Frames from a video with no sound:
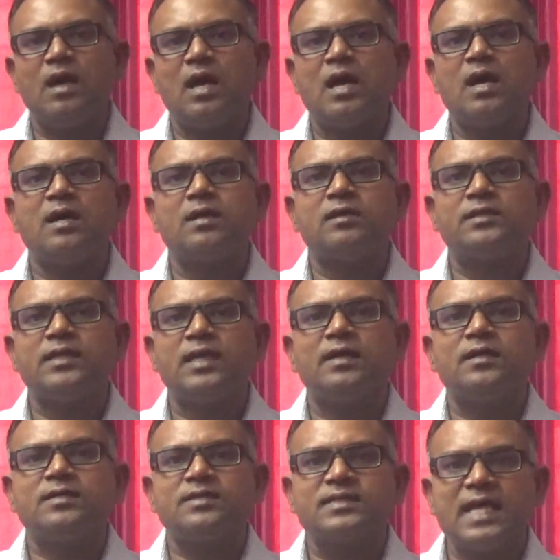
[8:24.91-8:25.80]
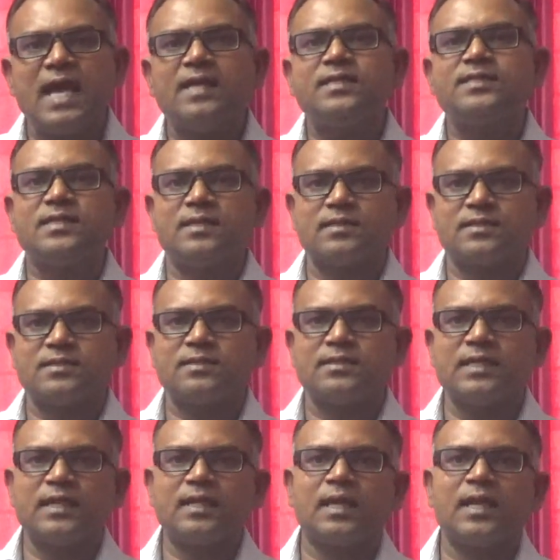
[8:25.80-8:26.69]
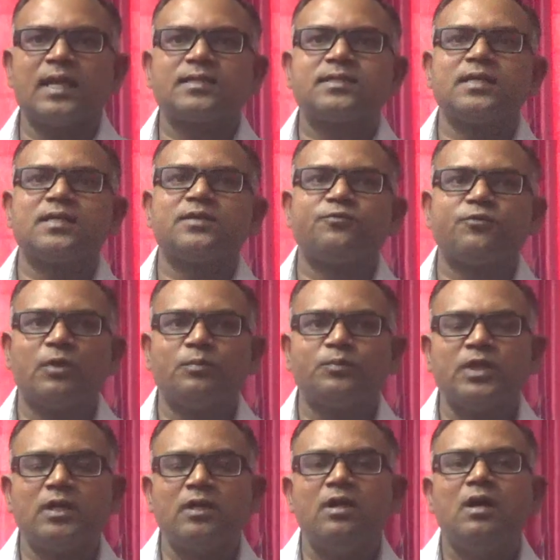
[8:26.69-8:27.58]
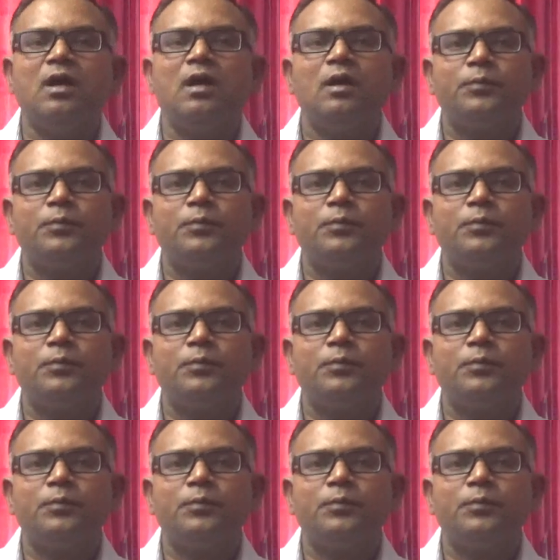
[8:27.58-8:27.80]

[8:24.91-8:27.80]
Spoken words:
and the taxes they collected from the